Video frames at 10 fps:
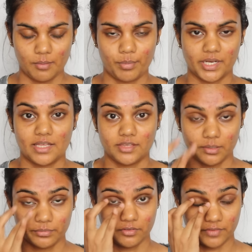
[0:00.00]
But I
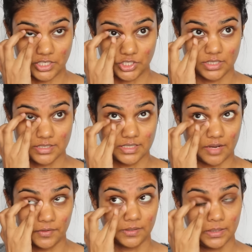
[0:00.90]
think prevention is
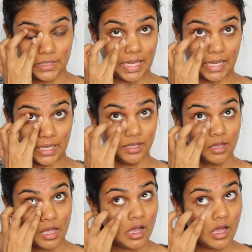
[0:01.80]
definitely key.